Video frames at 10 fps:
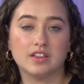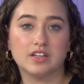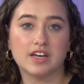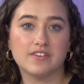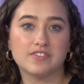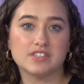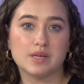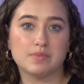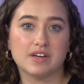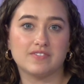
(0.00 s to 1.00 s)
Looking for
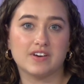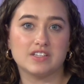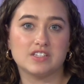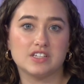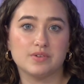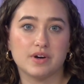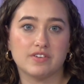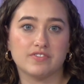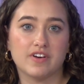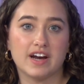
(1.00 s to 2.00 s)
something fun to do
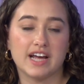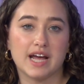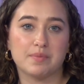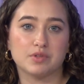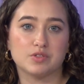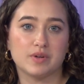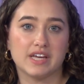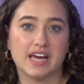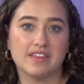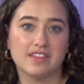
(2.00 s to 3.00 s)
on Friday, April
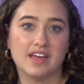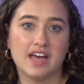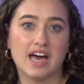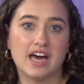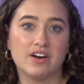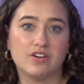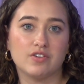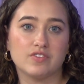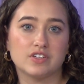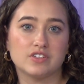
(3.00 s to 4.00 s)
28th? Head on
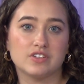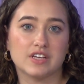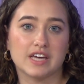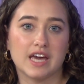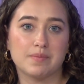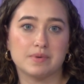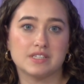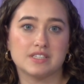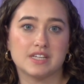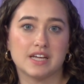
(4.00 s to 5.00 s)
over to the
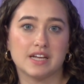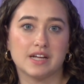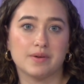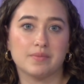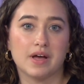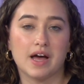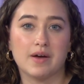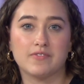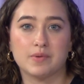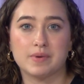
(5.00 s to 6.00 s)
Campus Stadium
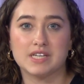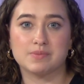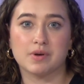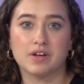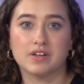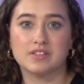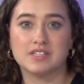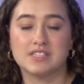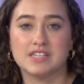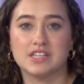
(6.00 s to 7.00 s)
for baseball
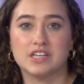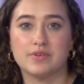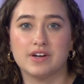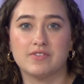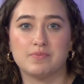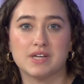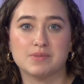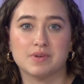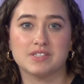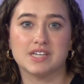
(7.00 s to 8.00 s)
to see the UNF
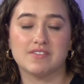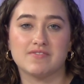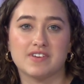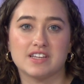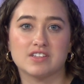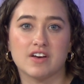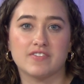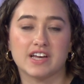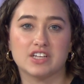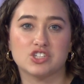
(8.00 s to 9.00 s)
baseball team face
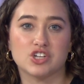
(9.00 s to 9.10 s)
off against